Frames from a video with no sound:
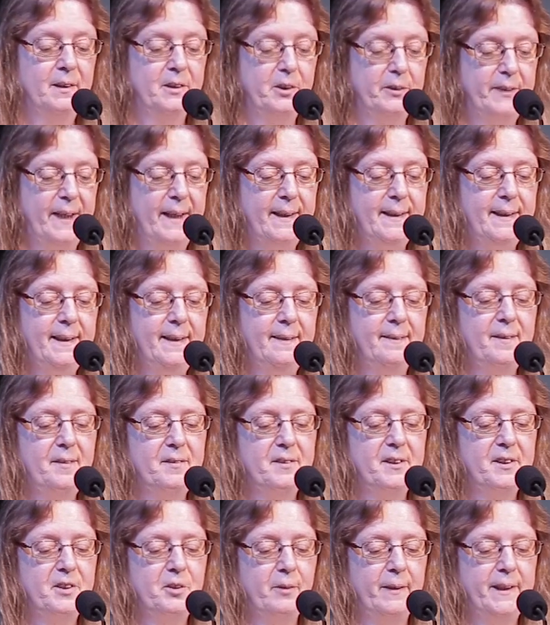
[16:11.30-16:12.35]
Today, the
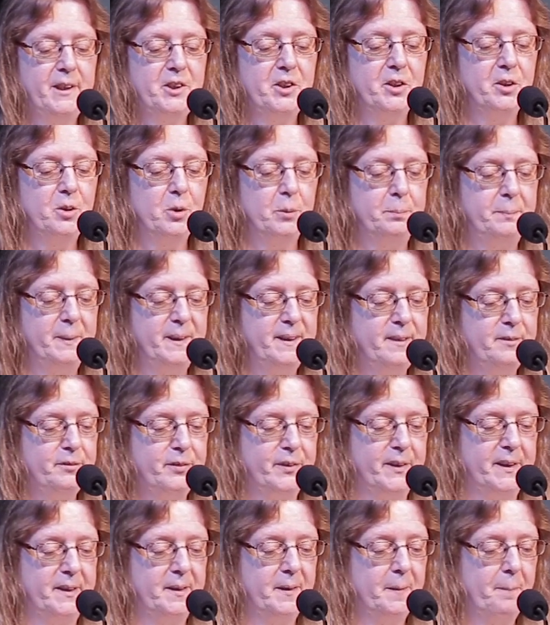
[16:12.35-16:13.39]
situation could be
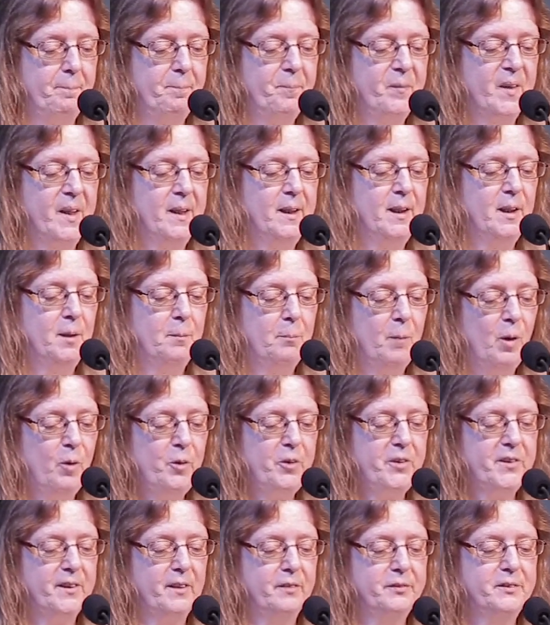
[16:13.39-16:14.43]
different.
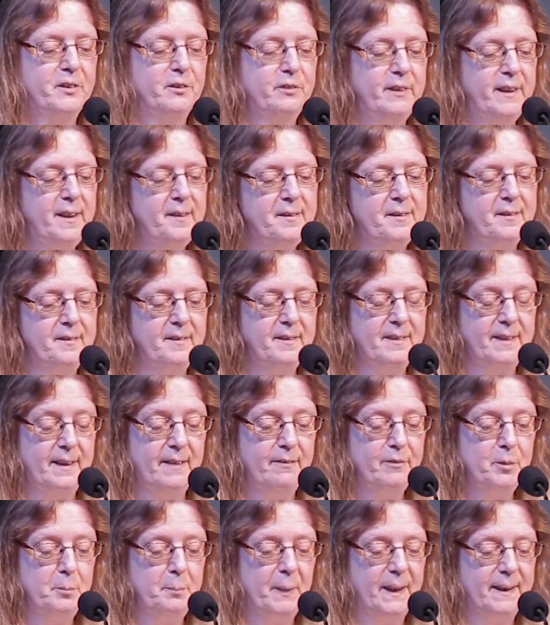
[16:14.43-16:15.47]
Most of the reasons
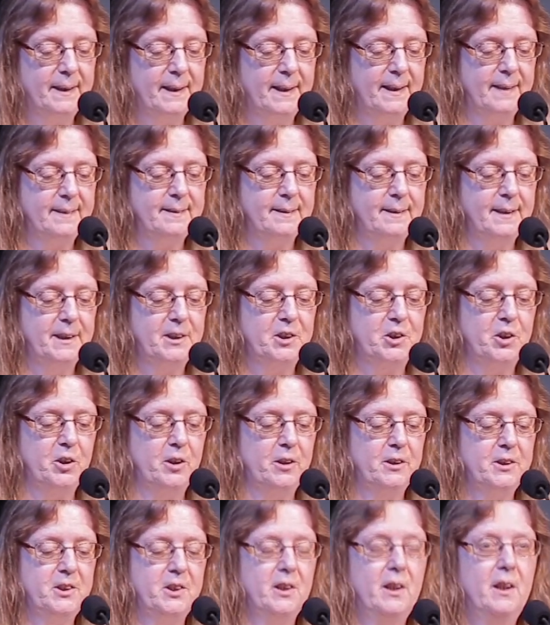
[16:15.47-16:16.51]
given by the Catholic
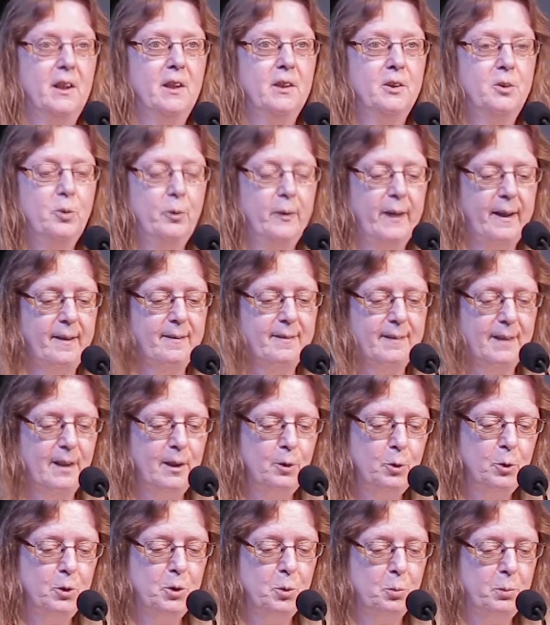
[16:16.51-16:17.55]
Church to
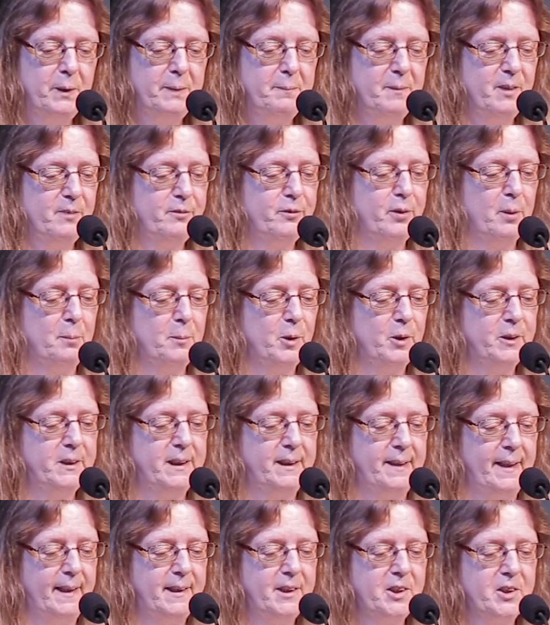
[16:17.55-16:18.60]
exclude women from
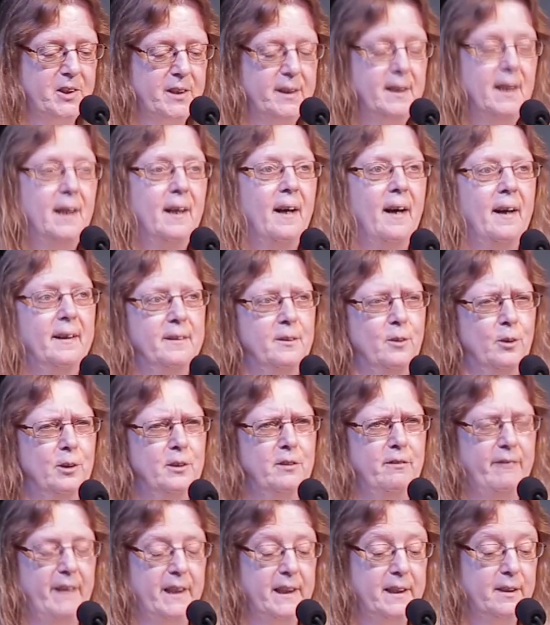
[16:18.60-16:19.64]
ordination are
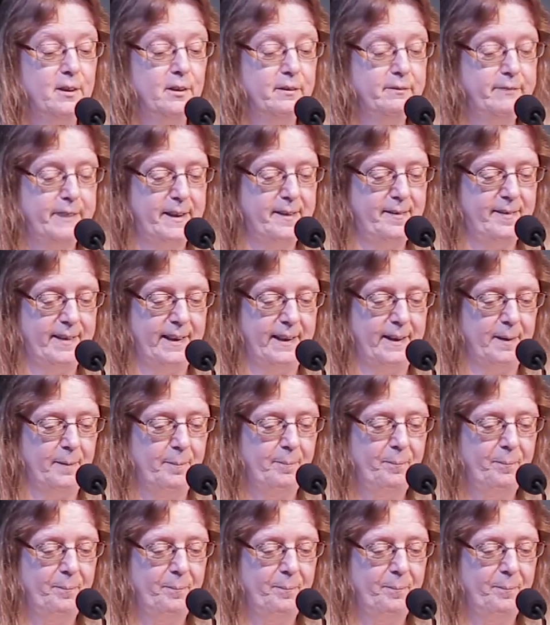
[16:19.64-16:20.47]
not very convincing.